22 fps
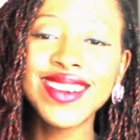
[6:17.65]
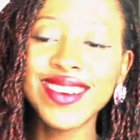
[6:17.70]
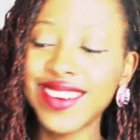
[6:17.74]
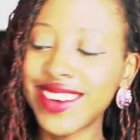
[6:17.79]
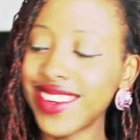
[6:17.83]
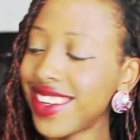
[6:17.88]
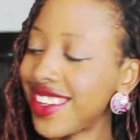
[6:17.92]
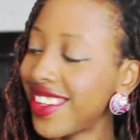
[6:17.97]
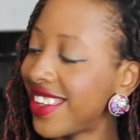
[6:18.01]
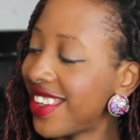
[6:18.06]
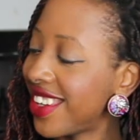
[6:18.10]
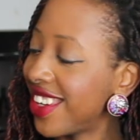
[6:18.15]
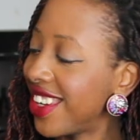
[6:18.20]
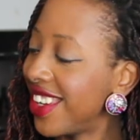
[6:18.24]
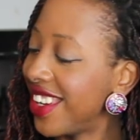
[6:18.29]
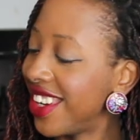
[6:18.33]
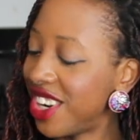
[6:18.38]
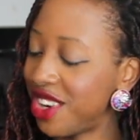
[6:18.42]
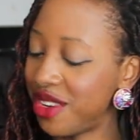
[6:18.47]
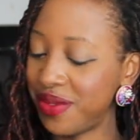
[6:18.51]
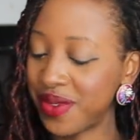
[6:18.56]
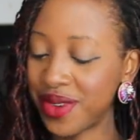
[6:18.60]
look,
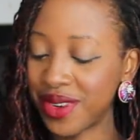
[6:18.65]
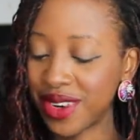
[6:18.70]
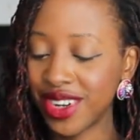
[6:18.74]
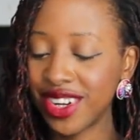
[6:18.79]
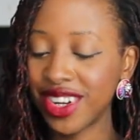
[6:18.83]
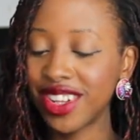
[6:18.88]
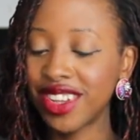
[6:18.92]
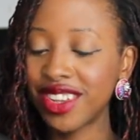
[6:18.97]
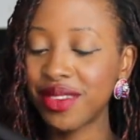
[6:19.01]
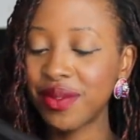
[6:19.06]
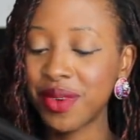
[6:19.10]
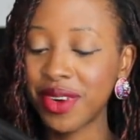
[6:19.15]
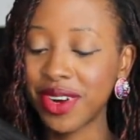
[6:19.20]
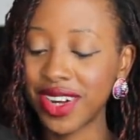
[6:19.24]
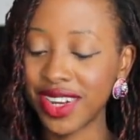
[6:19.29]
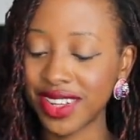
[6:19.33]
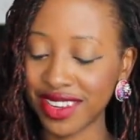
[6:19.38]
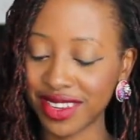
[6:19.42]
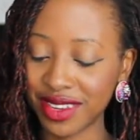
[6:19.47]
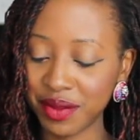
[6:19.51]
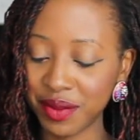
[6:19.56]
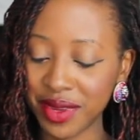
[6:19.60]
of course,
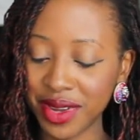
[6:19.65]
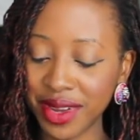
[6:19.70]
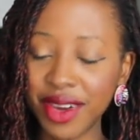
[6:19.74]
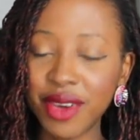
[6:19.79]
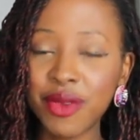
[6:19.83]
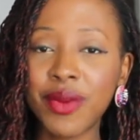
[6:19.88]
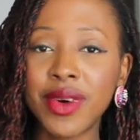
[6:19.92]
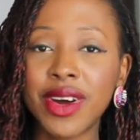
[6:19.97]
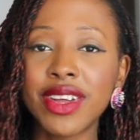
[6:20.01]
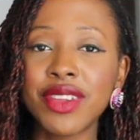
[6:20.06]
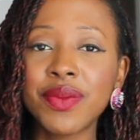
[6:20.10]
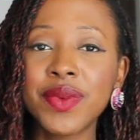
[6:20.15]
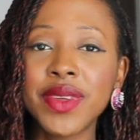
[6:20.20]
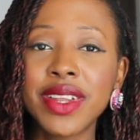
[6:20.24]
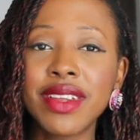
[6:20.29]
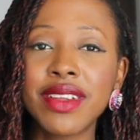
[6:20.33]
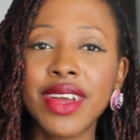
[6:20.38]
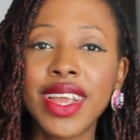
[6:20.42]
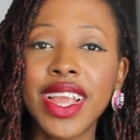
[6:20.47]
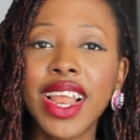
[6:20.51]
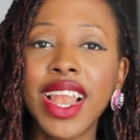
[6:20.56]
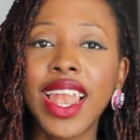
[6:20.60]
was with
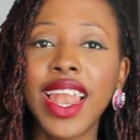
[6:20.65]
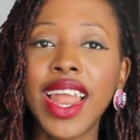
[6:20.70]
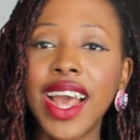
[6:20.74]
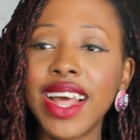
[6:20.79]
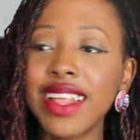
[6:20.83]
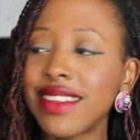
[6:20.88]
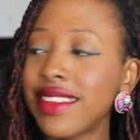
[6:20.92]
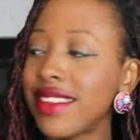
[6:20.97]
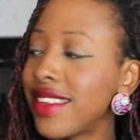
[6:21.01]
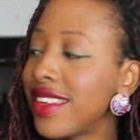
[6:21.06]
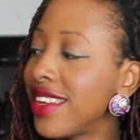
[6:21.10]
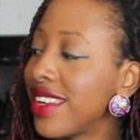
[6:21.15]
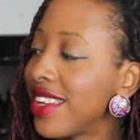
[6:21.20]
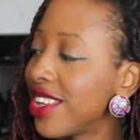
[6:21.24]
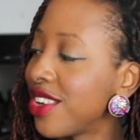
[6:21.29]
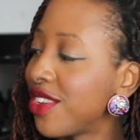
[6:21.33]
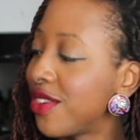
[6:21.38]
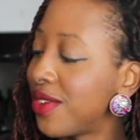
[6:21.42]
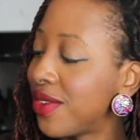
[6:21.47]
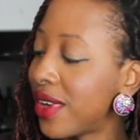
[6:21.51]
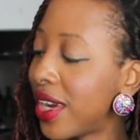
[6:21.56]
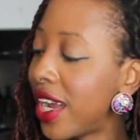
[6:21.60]
the
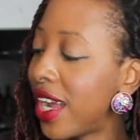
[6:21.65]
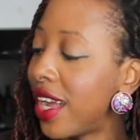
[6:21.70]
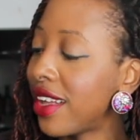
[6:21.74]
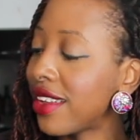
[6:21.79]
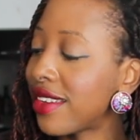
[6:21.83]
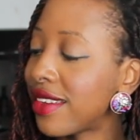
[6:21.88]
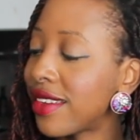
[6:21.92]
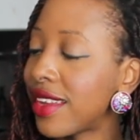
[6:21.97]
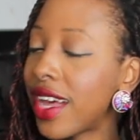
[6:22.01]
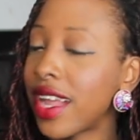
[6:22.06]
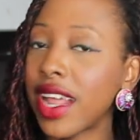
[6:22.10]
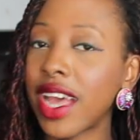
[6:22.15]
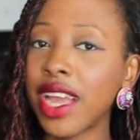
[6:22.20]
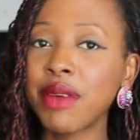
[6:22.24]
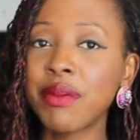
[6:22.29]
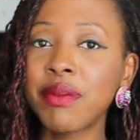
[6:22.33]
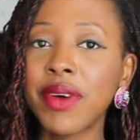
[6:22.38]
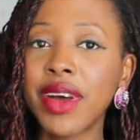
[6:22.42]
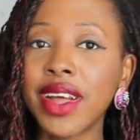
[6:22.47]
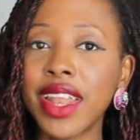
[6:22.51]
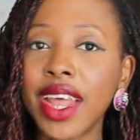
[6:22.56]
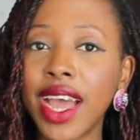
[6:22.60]
classic dress that
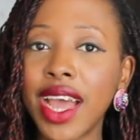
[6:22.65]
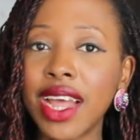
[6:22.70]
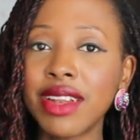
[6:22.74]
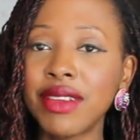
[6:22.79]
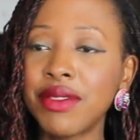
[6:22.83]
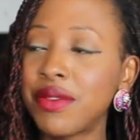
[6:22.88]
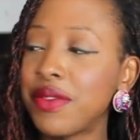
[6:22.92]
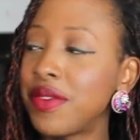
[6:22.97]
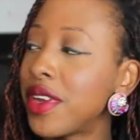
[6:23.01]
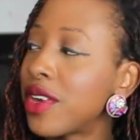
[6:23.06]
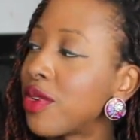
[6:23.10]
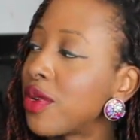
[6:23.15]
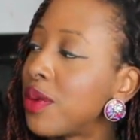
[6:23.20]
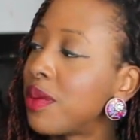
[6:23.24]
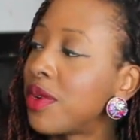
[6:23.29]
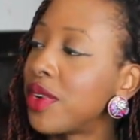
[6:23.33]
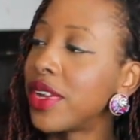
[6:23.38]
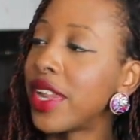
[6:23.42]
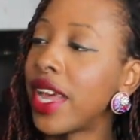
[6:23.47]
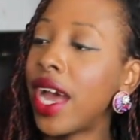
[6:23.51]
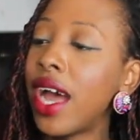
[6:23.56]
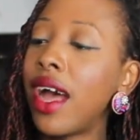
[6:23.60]
I bought at Vero
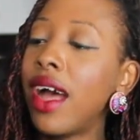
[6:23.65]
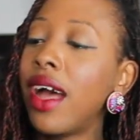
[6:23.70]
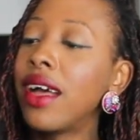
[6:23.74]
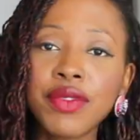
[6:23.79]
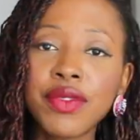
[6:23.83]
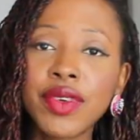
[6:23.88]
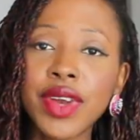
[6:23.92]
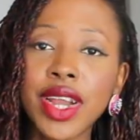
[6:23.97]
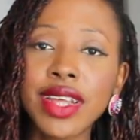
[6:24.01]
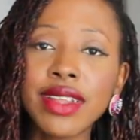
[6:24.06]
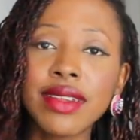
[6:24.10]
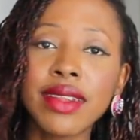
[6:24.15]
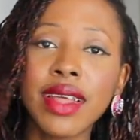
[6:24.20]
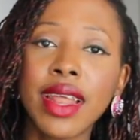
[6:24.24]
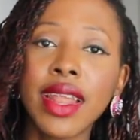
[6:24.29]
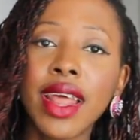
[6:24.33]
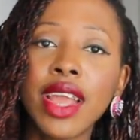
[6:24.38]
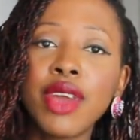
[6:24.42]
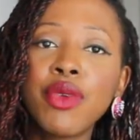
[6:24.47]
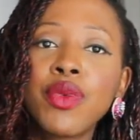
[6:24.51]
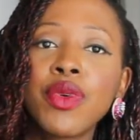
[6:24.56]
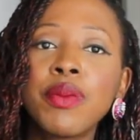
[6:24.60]
Moda. Dress that
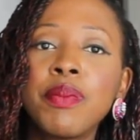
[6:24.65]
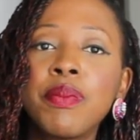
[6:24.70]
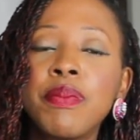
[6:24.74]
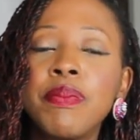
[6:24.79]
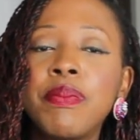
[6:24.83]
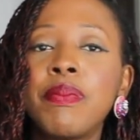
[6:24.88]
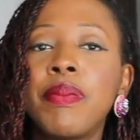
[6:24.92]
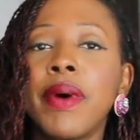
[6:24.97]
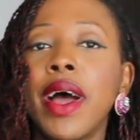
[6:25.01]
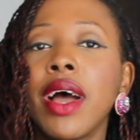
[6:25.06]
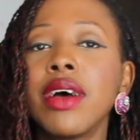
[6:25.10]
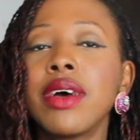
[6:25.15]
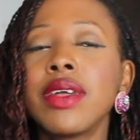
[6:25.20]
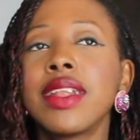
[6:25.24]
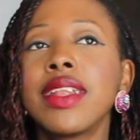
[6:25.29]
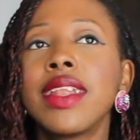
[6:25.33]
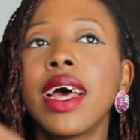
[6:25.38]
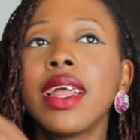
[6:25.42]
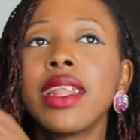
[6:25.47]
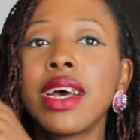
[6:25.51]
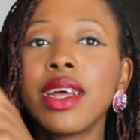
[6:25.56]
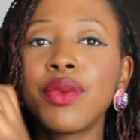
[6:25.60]
I
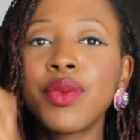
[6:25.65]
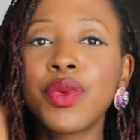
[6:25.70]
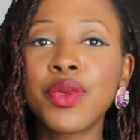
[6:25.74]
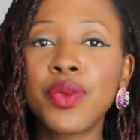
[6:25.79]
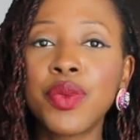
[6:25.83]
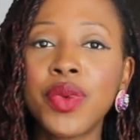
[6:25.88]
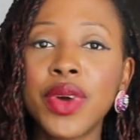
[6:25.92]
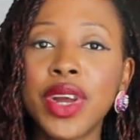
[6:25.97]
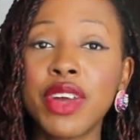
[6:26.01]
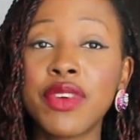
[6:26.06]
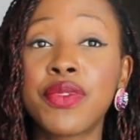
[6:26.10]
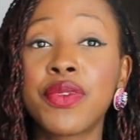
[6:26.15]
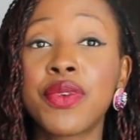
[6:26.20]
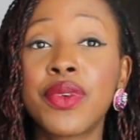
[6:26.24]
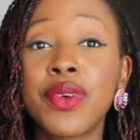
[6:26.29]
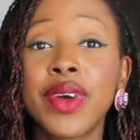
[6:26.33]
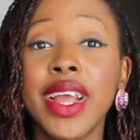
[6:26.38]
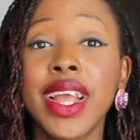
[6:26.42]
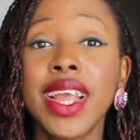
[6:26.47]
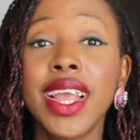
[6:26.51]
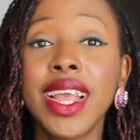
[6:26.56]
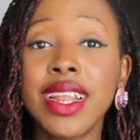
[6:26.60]
would wear
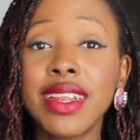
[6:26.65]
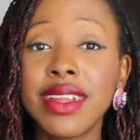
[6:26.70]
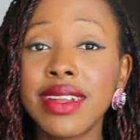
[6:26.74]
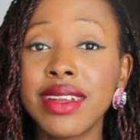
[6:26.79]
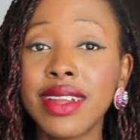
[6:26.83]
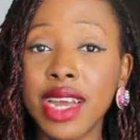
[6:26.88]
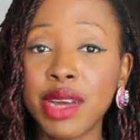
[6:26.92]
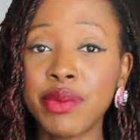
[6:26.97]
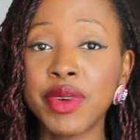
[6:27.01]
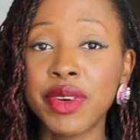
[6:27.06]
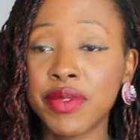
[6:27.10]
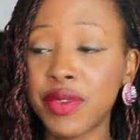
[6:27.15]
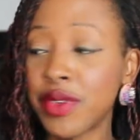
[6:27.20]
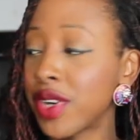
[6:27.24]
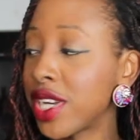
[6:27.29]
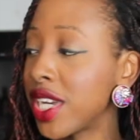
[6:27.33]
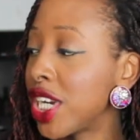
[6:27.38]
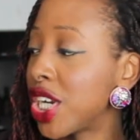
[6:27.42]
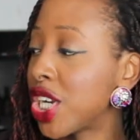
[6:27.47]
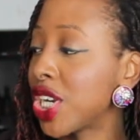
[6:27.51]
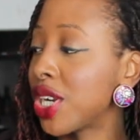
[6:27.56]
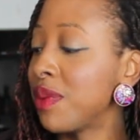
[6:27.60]
for any type of
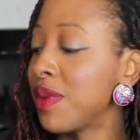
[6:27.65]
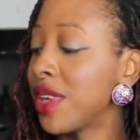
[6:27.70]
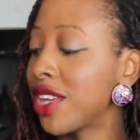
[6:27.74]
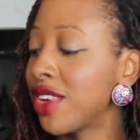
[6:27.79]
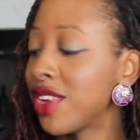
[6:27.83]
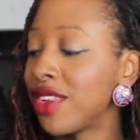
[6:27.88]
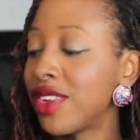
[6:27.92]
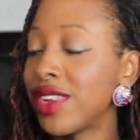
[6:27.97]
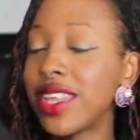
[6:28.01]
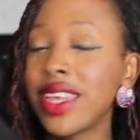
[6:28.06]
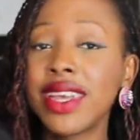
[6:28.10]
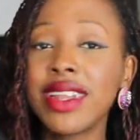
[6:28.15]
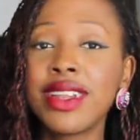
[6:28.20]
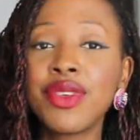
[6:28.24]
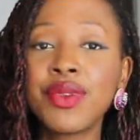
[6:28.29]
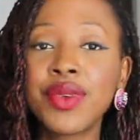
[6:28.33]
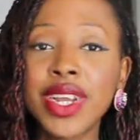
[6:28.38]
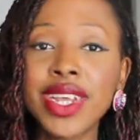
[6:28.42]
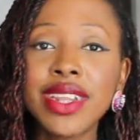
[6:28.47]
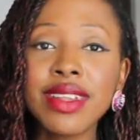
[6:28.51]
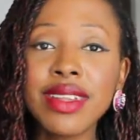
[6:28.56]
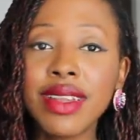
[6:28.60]
occasion, because you can
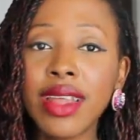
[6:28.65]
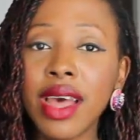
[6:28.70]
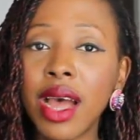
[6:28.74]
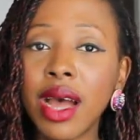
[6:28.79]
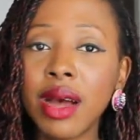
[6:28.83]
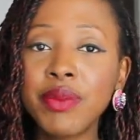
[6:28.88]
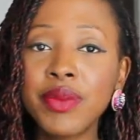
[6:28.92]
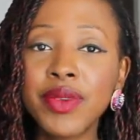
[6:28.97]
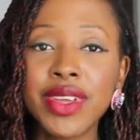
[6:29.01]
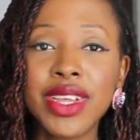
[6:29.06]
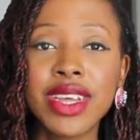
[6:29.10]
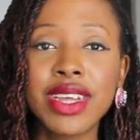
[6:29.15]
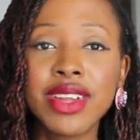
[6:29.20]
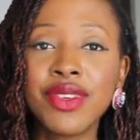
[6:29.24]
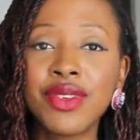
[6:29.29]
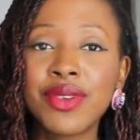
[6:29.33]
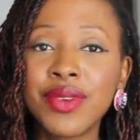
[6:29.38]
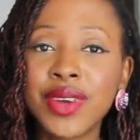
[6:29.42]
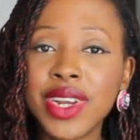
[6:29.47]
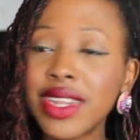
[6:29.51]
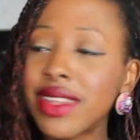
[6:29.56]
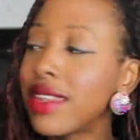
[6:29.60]
dress it up, you can
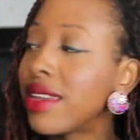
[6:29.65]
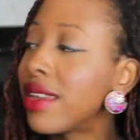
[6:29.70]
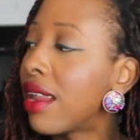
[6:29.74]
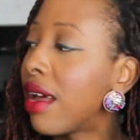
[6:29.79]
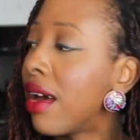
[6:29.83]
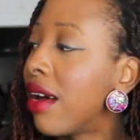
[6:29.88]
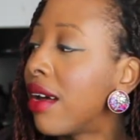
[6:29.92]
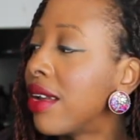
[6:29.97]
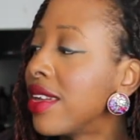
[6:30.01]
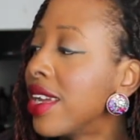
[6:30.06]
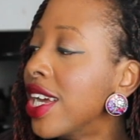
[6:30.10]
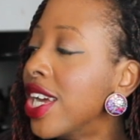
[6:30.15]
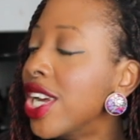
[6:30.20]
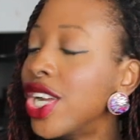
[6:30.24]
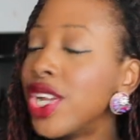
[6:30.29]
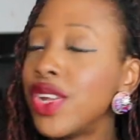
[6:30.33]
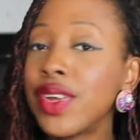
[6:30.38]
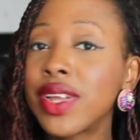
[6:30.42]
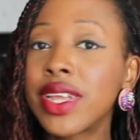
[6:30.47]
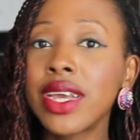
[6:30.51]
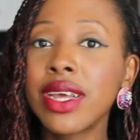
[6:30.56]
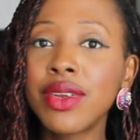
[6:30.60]
dress it down,
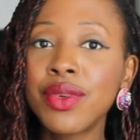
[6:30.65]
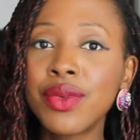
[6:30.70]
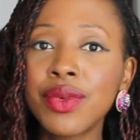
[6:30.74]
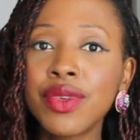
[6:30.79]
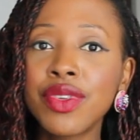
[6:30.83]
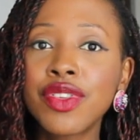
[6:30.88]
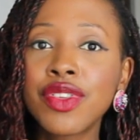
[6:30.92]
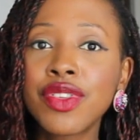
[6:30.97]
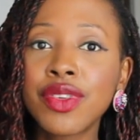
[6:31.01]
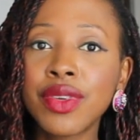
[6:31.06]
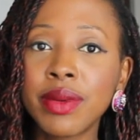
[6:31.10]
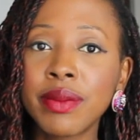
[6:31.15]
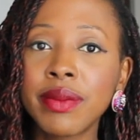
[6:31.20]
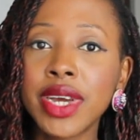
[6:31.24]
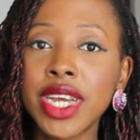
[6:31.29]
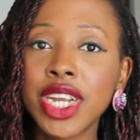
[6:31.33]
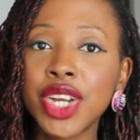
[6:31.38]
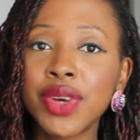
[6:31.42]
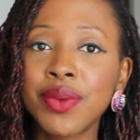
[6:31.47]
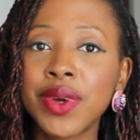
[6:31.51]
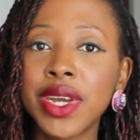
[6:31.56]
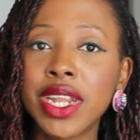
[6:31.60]
you can do so
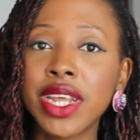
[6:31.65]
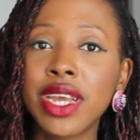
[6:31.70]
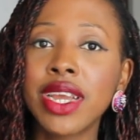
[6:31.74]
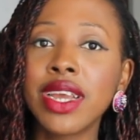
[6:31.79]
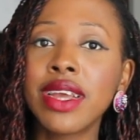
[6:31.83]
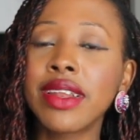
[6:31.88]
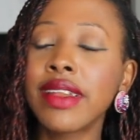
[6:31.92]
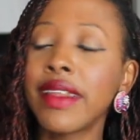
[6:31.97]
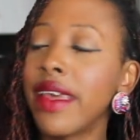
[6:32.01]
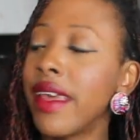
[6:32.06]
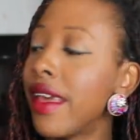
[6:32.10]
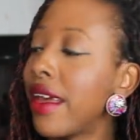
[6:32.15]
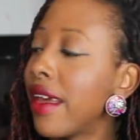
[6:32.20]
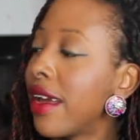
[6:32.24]
much with it.